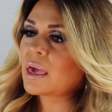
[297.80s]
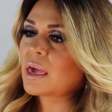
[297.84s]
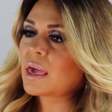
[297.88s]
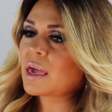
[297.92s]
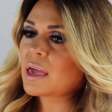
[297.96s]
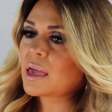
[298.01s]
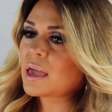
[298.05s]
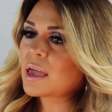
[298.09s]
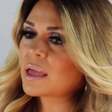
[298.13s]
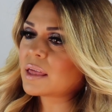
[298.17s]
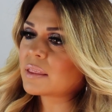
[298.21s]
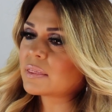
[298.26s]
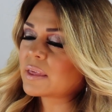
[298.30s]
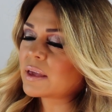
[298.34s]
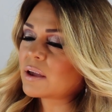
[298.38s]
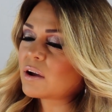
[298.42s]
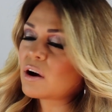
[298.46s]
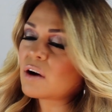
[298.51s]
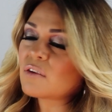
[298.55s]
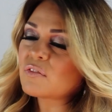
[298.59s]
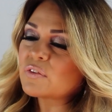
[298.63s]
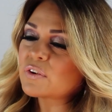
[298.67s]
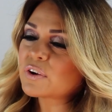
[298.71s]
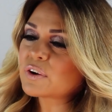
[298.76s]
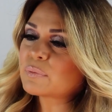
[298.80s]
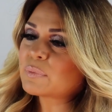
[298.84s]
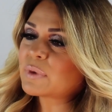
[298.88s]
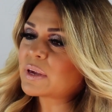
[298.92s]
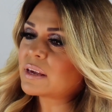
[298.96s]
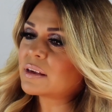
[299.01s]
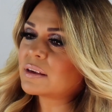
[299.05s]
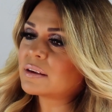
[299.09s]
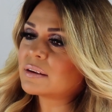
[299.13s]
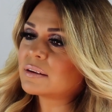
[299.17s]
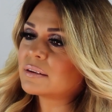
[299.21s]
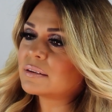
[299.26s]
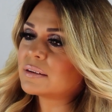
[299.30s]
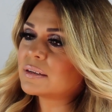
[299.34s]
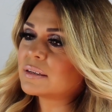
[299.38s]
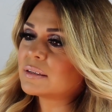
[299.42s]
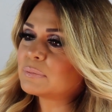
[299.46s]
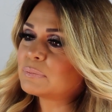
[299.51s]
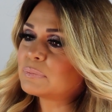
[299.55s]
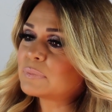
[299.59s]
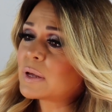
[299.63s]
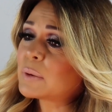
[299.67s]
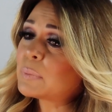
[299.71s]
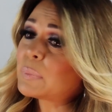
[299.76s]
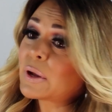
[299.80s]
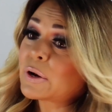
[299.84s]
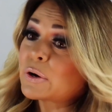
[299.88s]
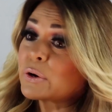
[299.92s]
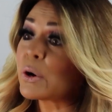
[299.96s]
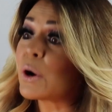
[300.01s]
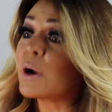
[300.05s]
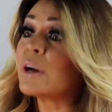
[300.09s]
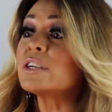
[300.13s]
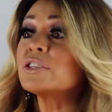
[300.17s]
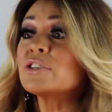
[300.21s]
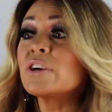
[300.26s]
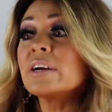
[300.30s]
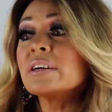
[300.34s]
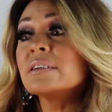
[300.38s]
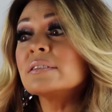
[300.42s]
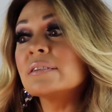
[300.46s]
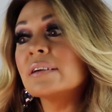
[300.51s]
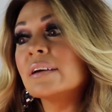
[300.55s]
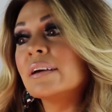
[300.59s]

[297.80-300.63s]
and they offered me a better contract,